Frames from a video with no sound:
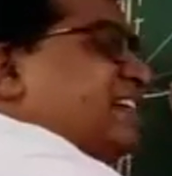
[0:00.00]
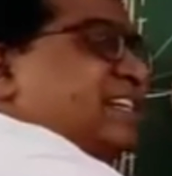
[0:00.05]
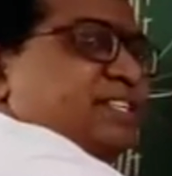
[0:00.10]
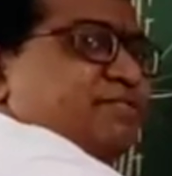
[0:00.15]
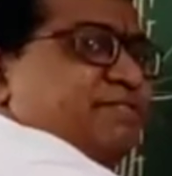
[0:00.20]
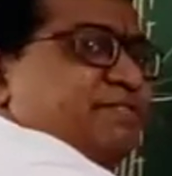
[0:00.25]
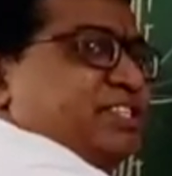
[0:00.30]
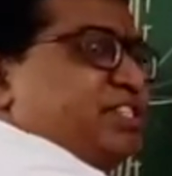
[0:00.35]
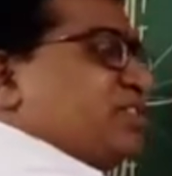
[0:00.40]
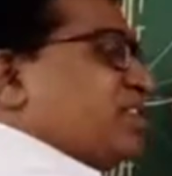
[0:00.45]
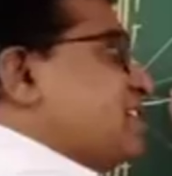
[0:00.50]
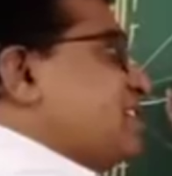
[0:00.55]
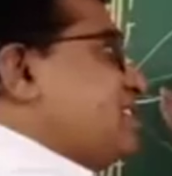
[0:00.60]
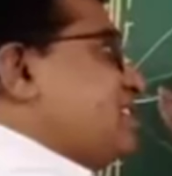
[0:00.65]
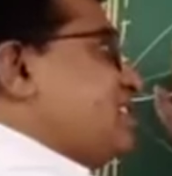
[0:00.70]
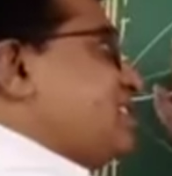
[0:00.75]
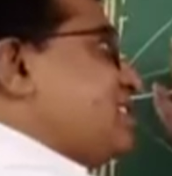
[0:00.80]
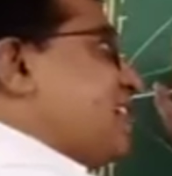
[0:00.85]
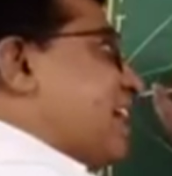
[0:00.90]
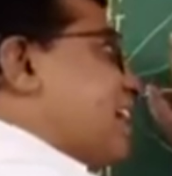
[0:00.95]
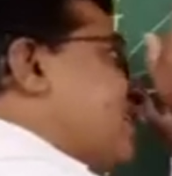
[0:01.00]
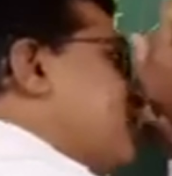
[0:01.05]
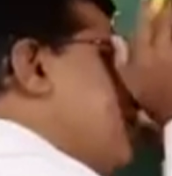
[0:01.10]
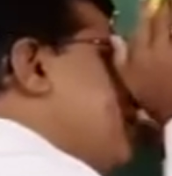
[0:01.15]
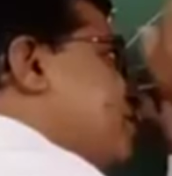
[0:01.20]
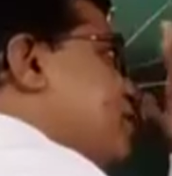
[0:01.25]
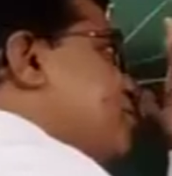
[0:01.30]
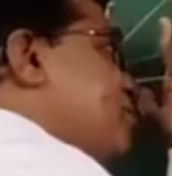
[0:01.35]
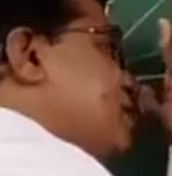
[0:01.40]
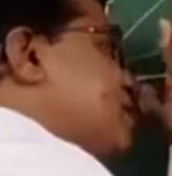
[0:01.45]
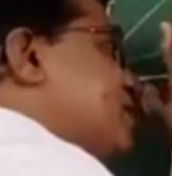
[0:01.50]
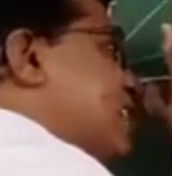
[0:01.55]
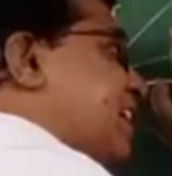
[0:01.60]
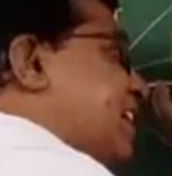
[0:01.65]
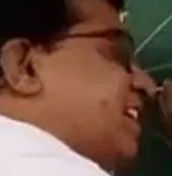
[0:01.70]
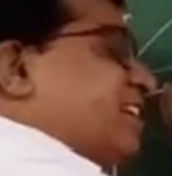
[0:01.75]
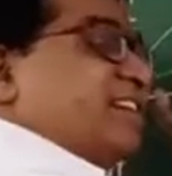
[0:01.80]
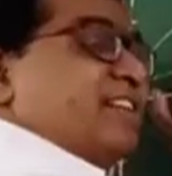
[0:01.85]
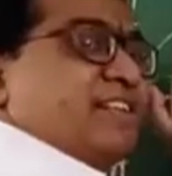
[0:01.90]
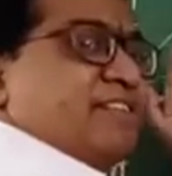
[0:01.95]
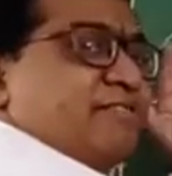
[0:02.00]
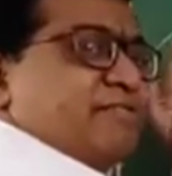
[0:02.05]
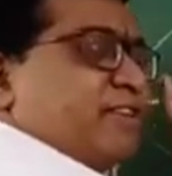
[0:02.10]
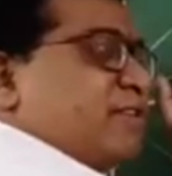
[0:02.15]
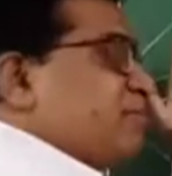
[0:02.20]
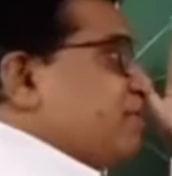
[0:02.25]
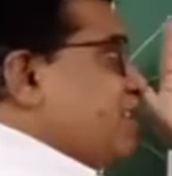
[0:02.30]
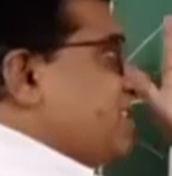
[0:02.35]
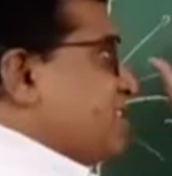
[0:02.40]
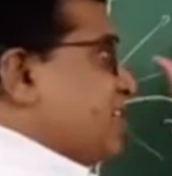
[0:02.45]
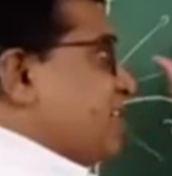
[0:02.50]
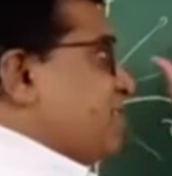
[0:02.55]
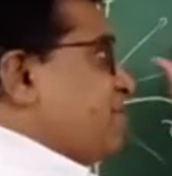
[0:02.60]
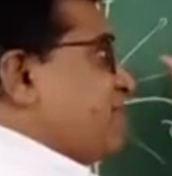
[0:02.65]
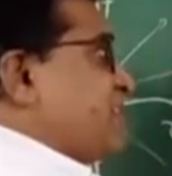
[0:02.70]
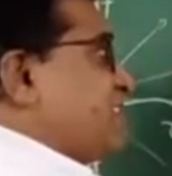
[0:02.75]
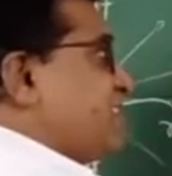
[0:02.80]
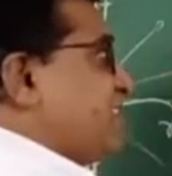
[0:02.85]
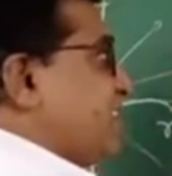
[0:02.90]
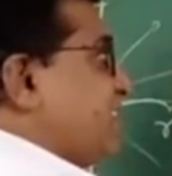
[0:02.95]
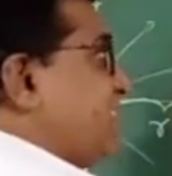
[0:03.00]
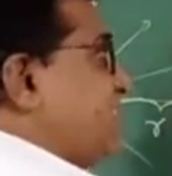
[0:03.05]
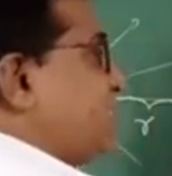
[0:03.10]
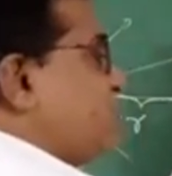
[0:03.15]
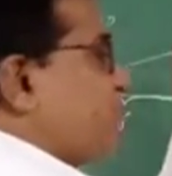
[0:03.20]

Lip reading: us visualize this diagram from this side. From this side, if I see this